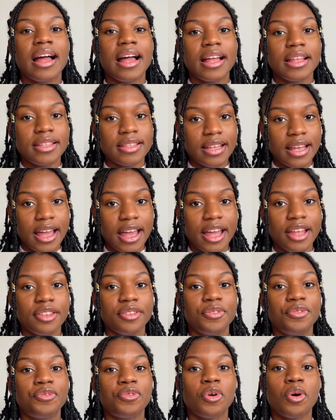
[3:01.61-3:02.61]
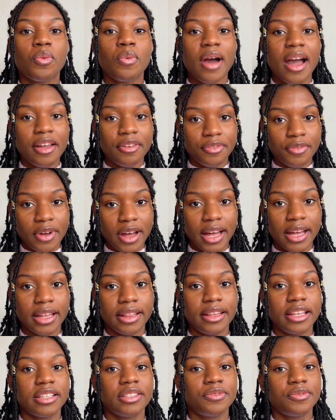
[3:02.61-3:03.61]
And then for Wi-Fi,
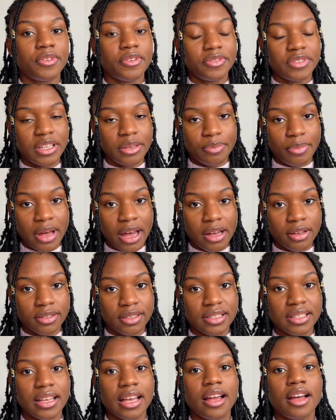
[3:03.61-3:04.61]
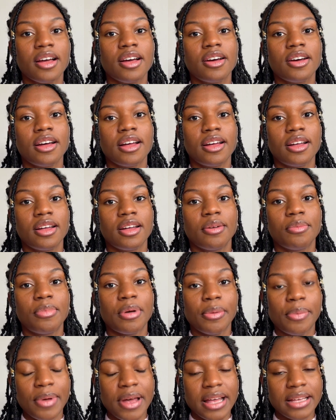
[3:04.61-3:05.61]
it's £15
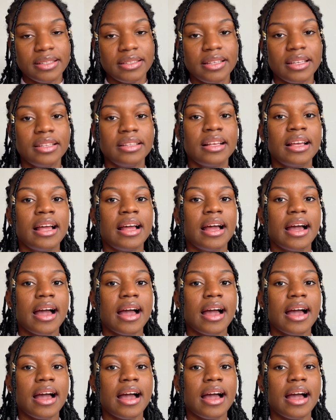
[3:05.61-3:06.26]
per person.